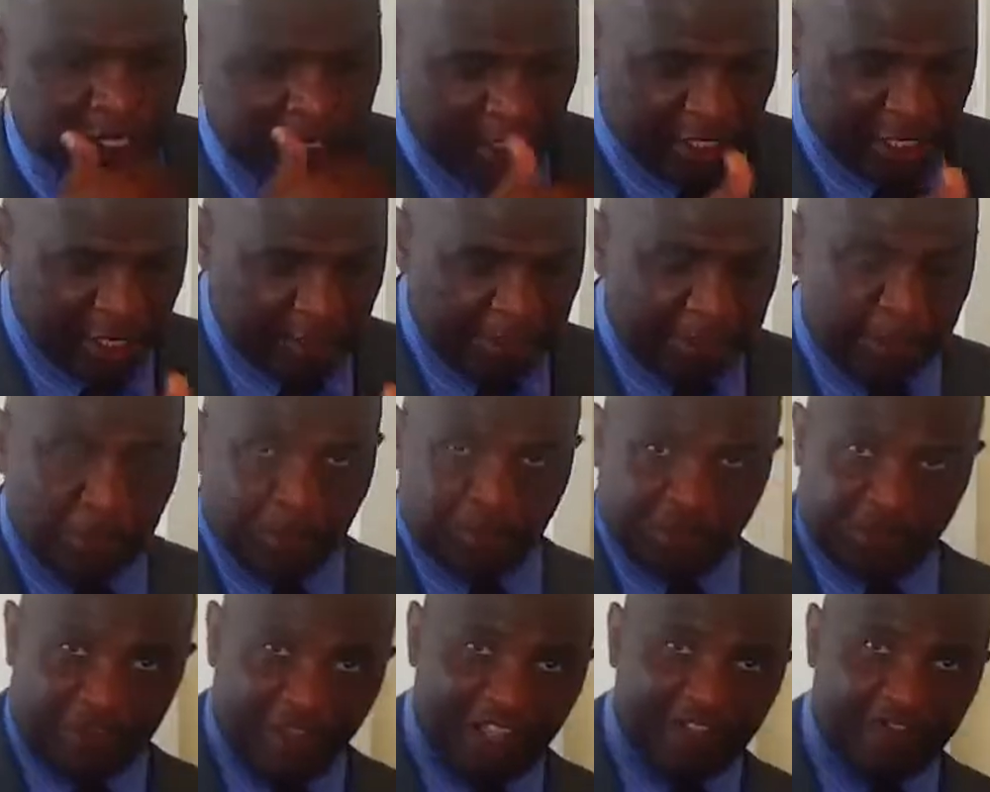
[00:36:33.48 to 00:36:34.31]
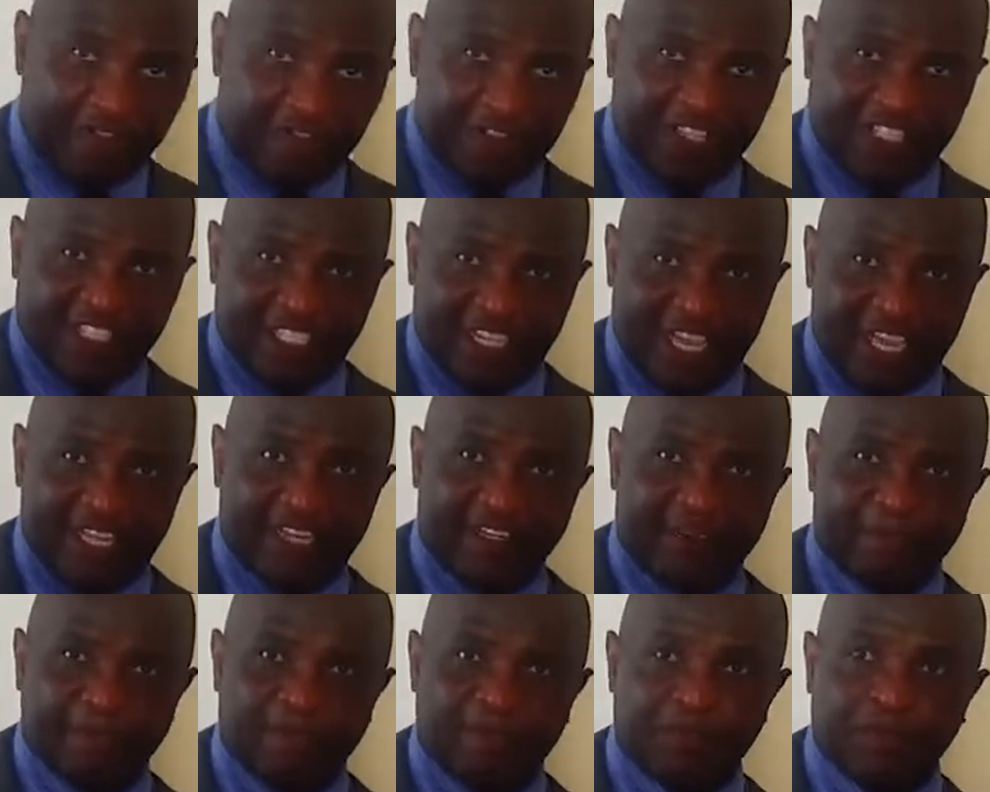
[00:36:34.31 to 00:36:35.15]
Hebrews 5 verse
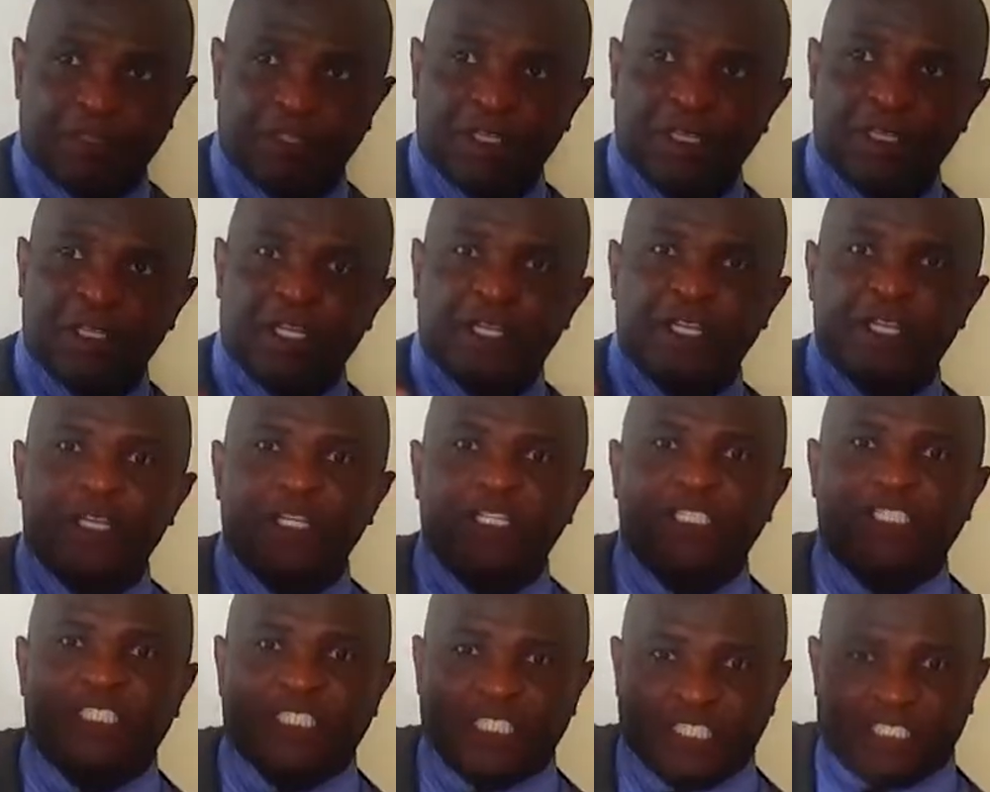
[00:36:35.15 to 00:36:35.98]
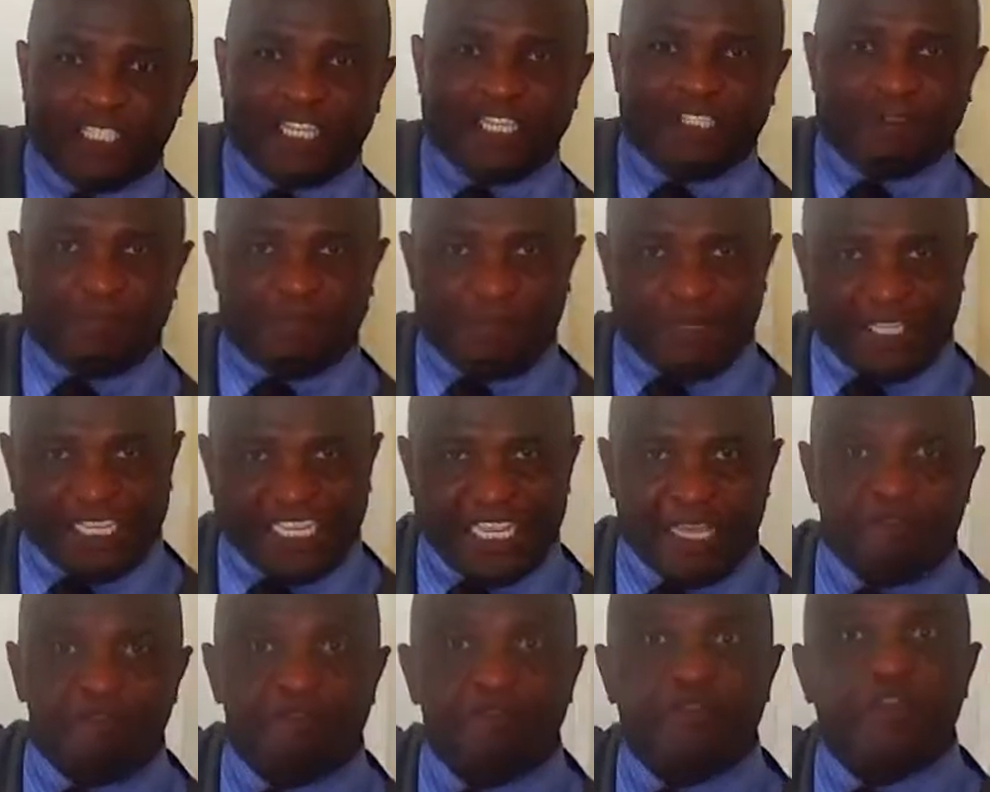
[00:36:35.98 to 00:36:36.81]
9. Jesus
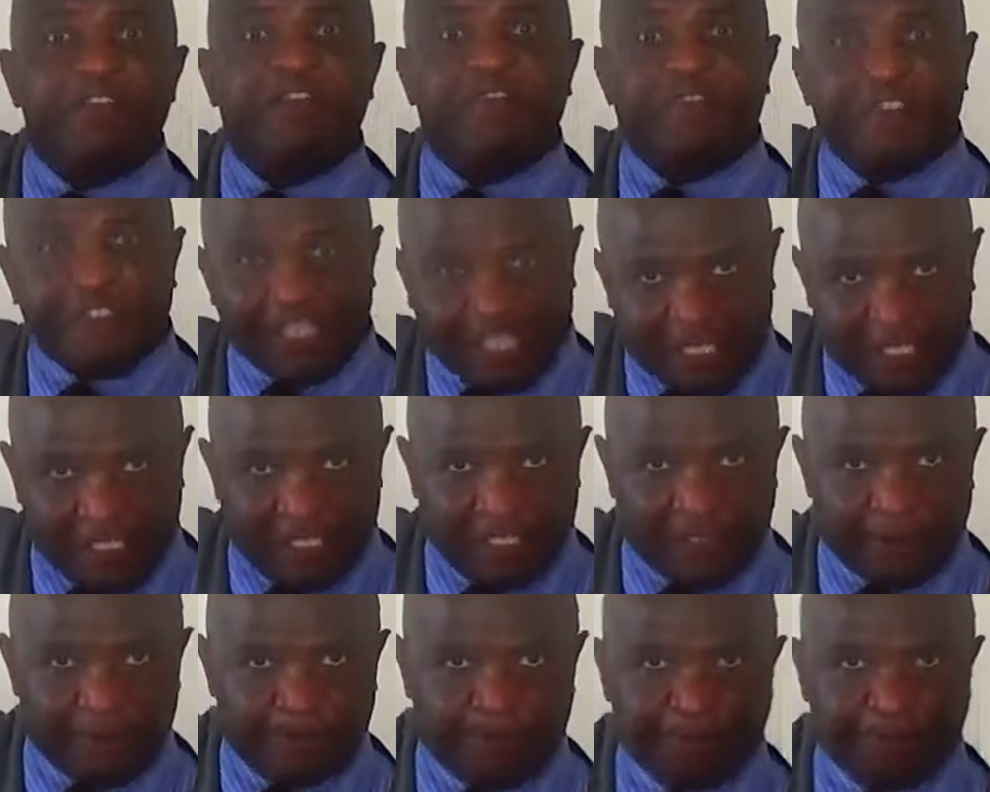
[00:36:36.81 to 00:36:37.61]
became perfect